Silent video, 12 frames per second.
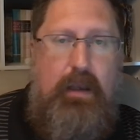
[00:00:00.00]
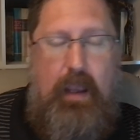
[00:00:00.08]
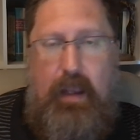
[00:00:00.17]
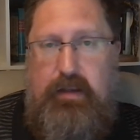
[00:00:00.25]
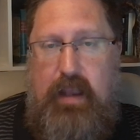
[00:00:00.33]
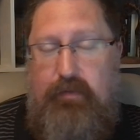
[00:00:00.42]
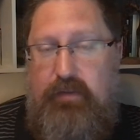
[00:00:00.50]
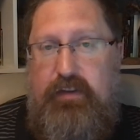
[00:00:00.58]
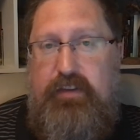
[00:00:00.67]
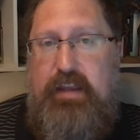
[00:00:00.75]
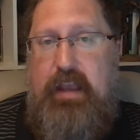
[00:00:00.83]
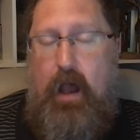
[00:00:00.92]
and you have
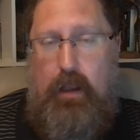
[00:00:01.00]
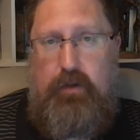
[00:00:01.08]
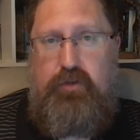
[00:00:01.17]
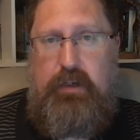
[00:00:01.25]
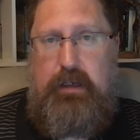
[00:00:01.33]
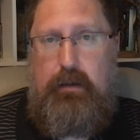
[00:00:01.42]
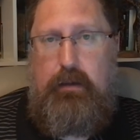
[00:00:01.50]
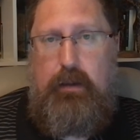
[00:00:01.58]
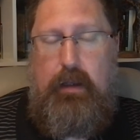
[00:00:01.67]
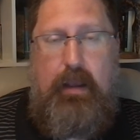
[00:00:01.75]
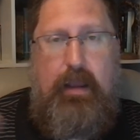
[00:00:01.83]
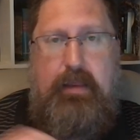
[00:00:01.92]
this theology,
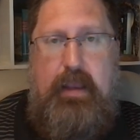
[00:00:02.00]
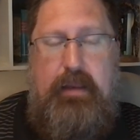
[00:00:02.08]
and,